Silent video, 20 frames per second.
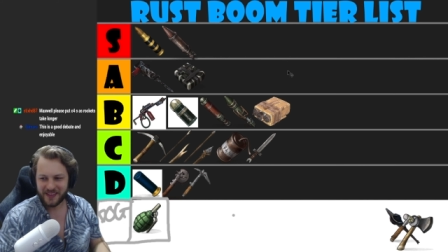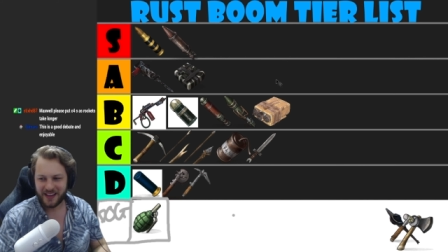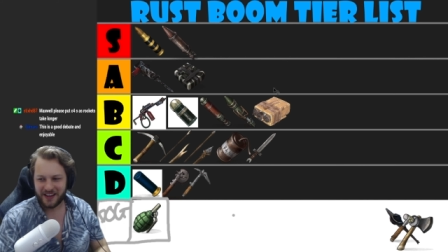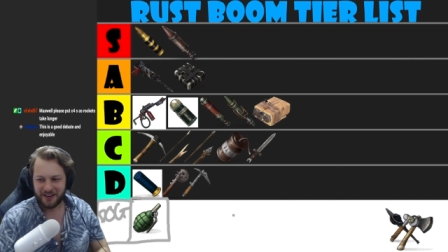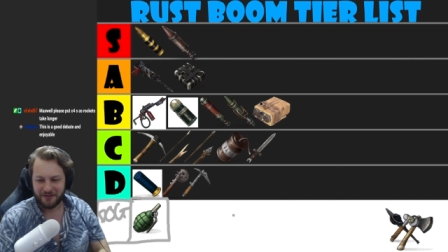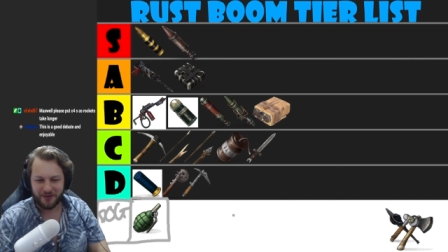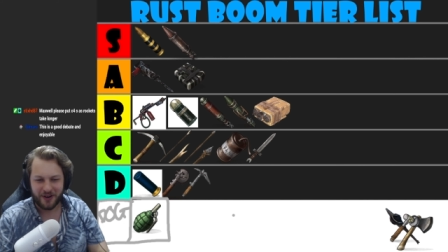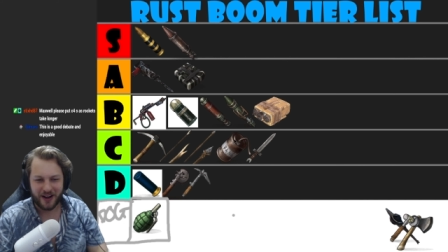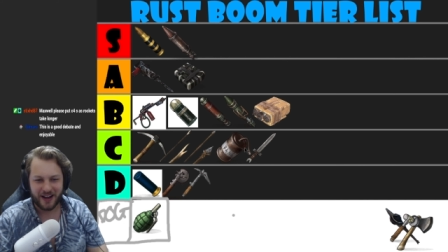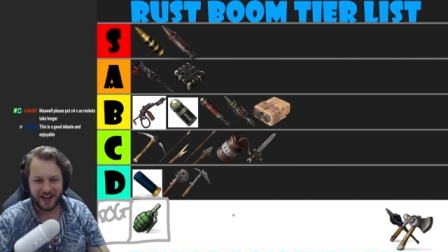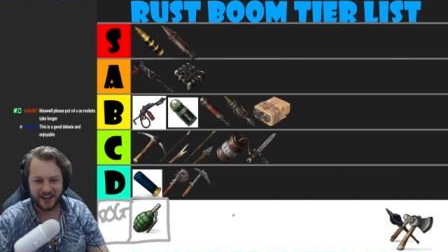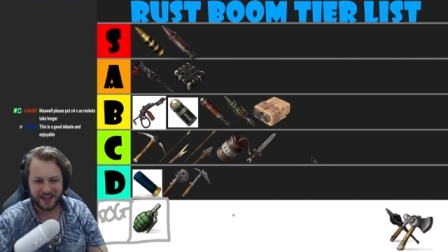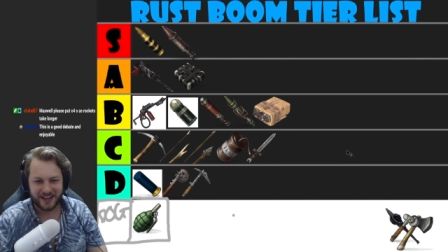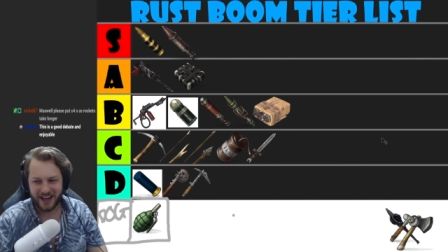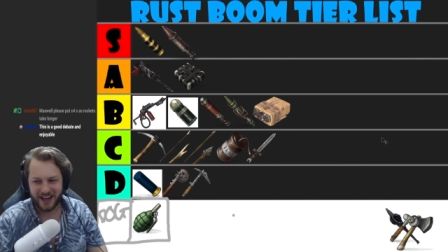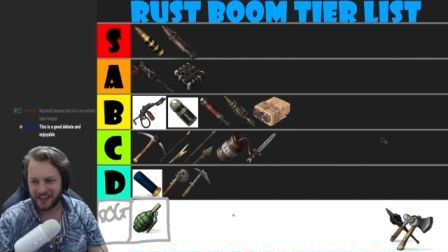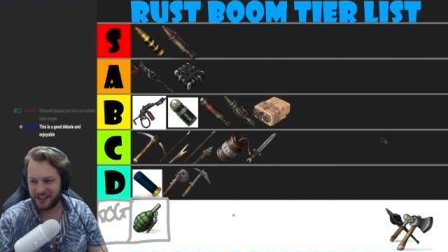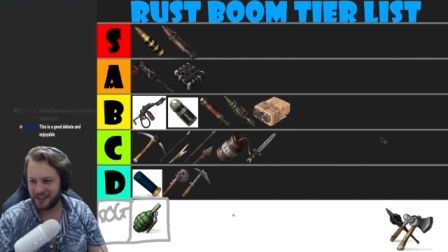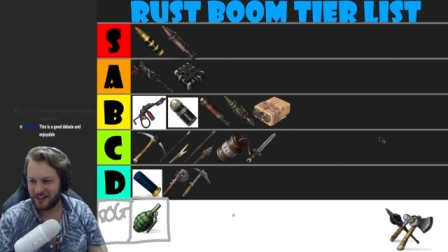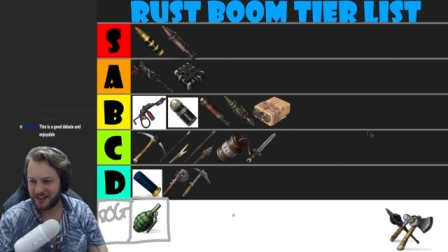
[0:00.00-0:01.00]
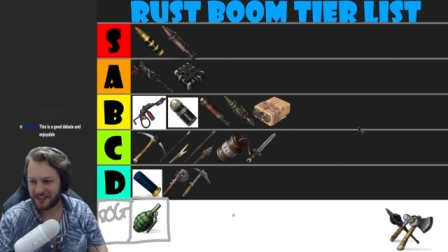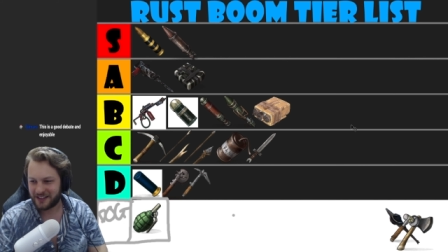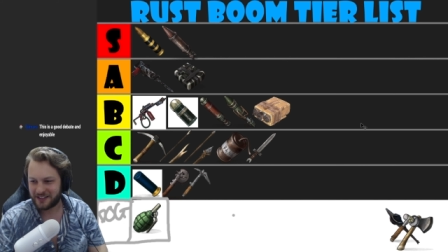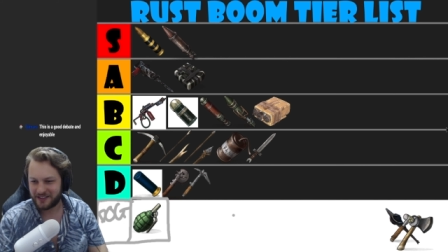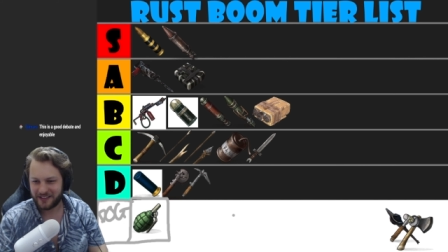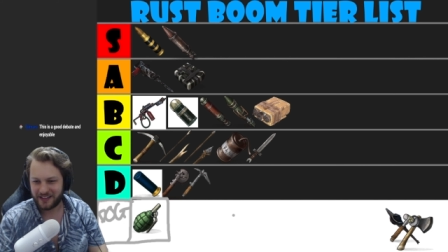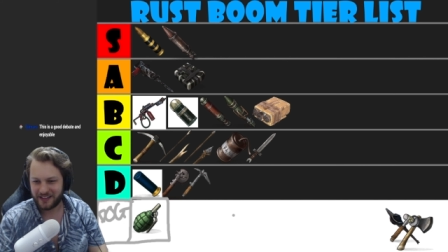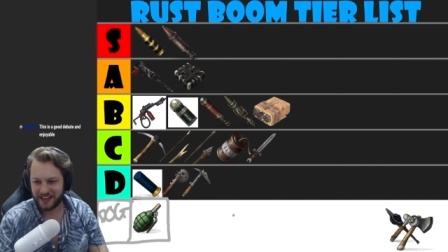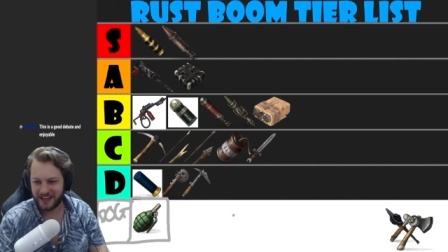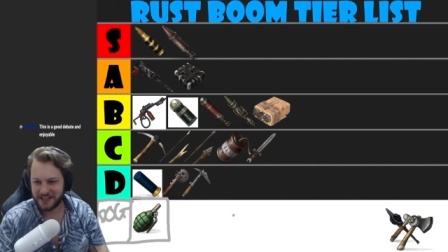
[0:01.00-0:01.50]
Right, okay, look.
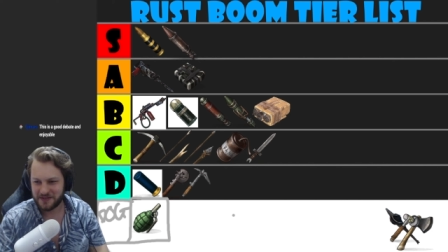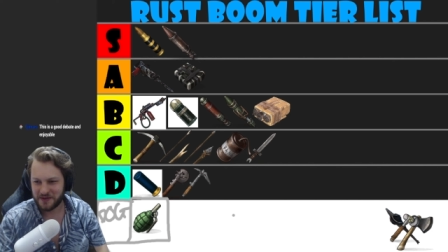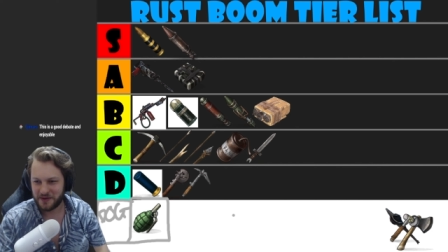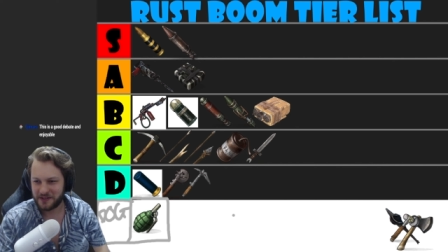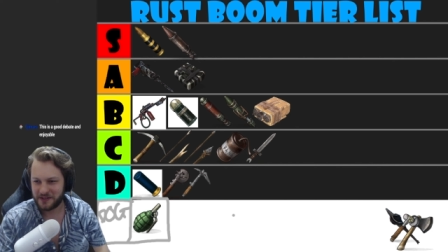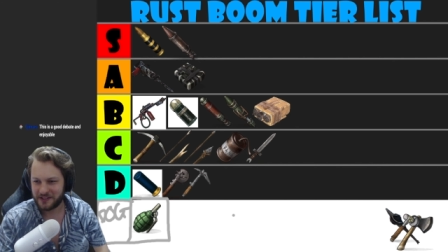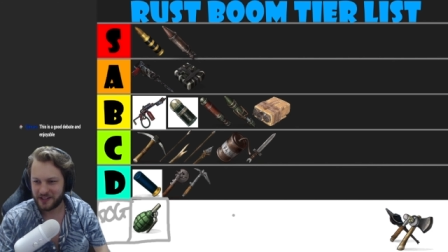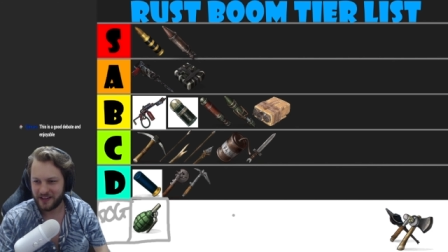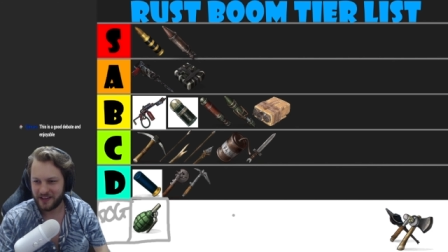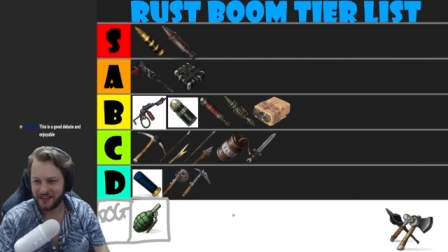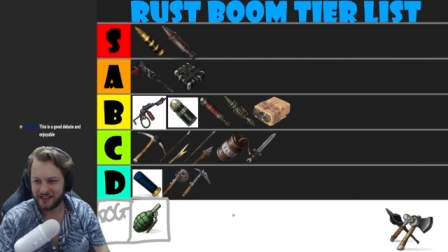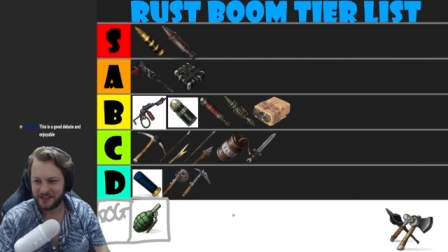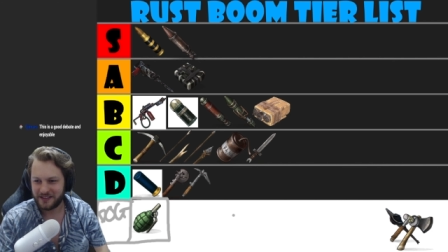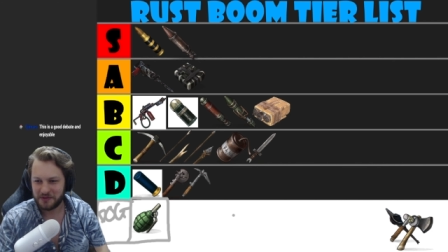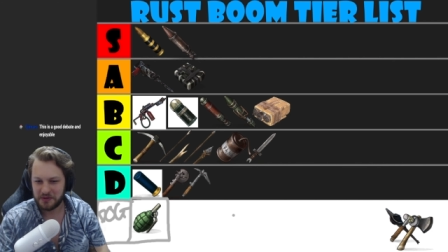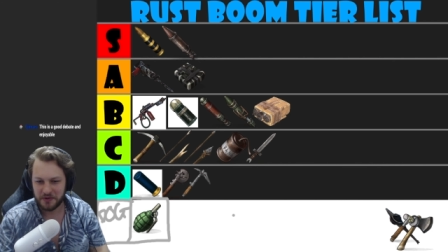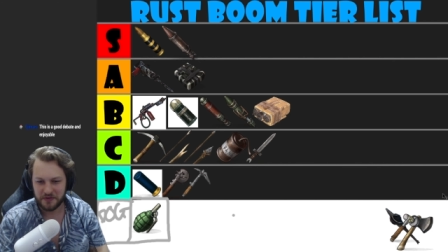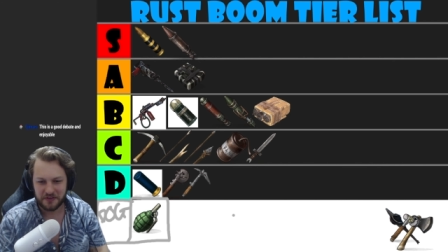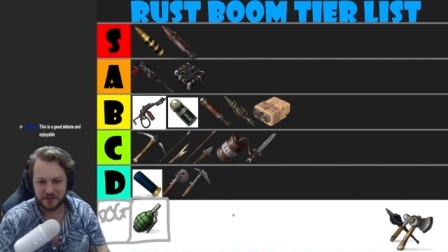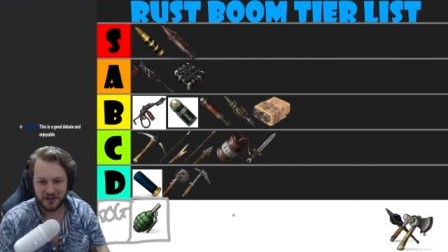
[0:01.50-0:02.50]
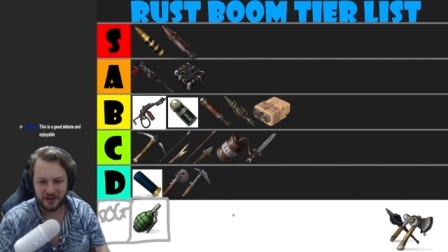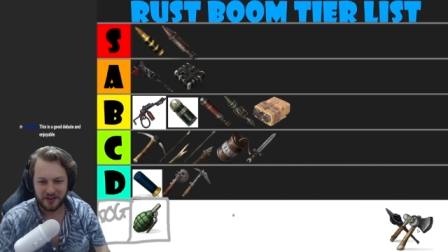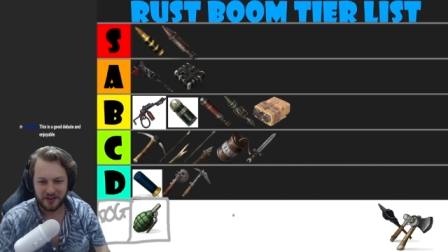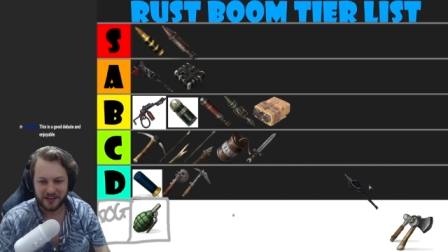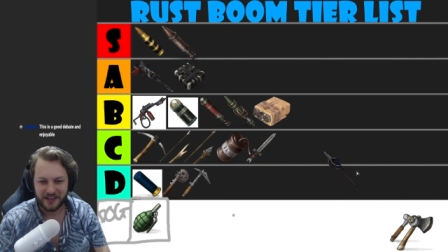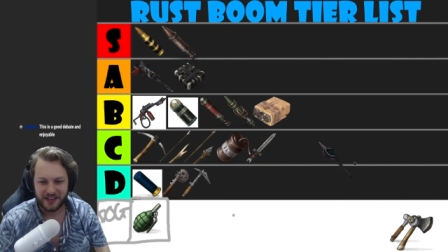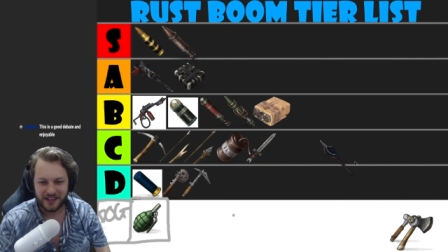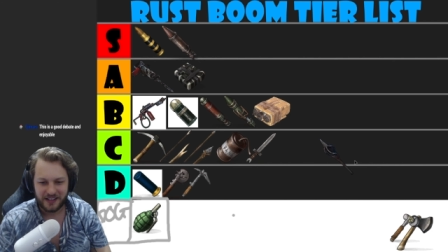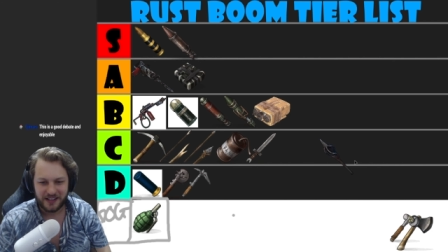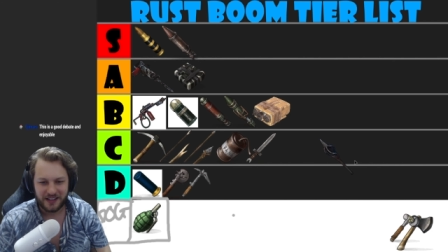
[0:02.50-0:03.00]
Here's what we're doing. We're moving on.
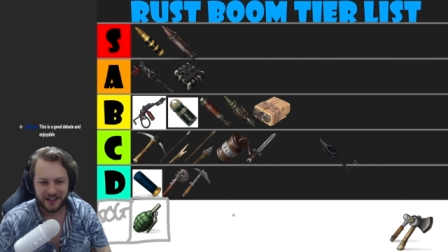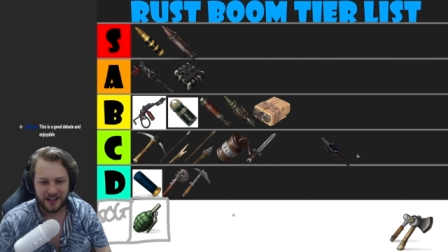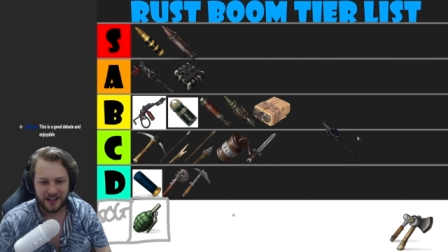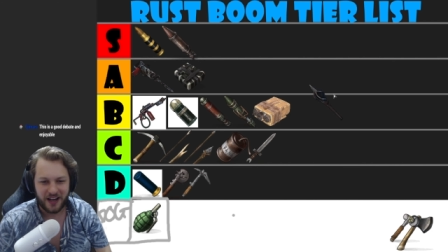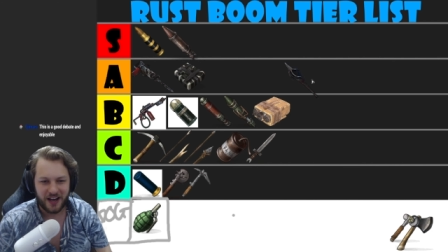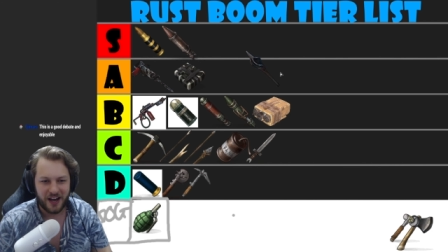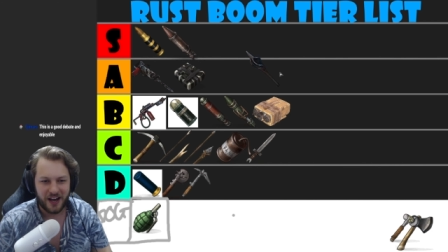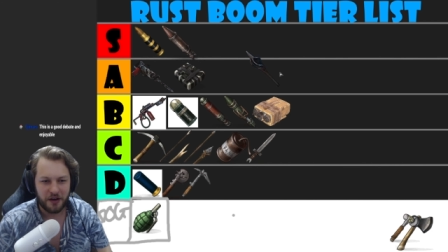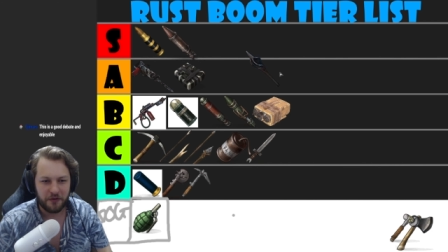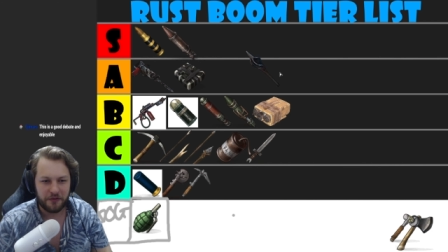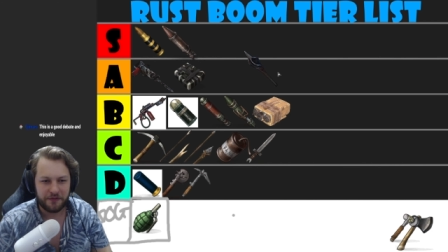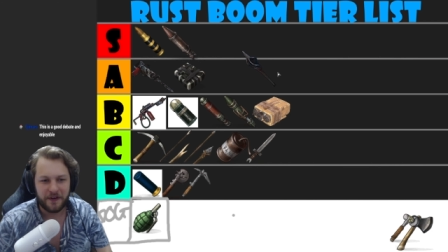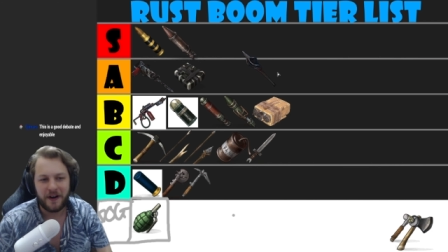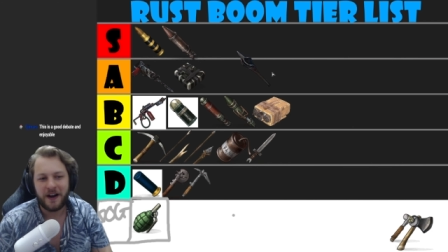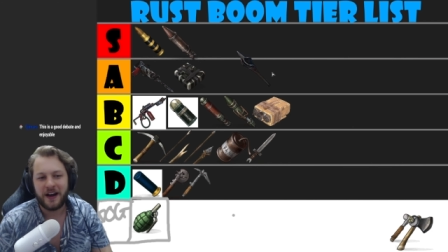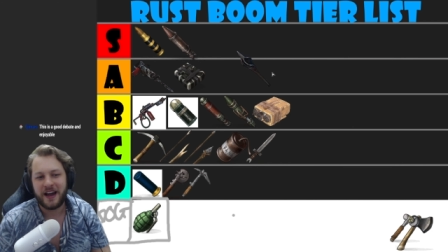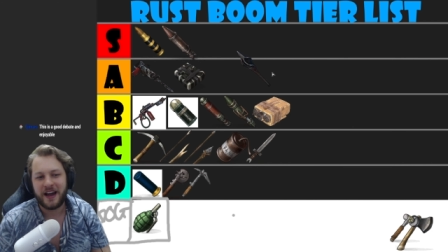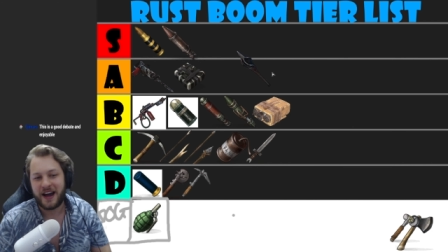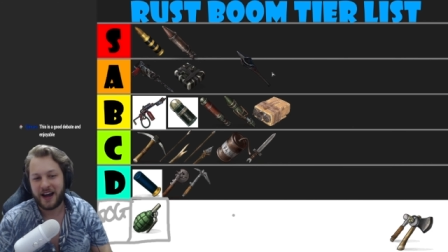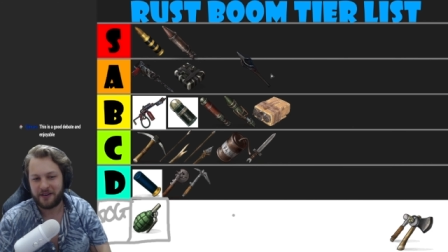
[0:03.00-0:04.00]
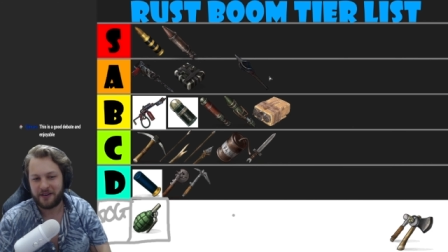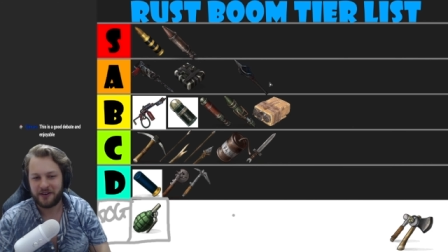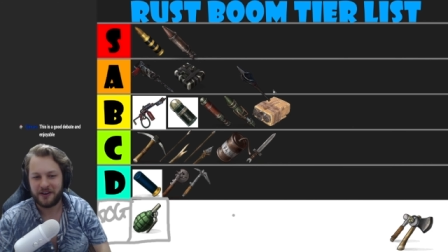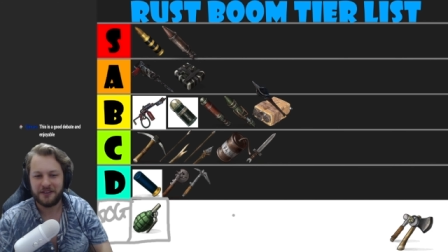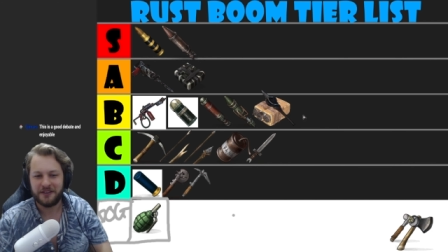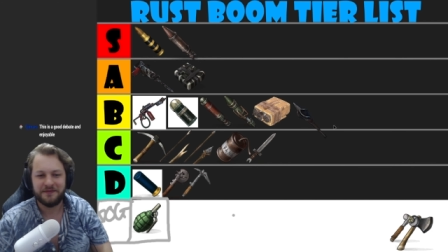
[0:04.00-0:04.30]
Fire arrow.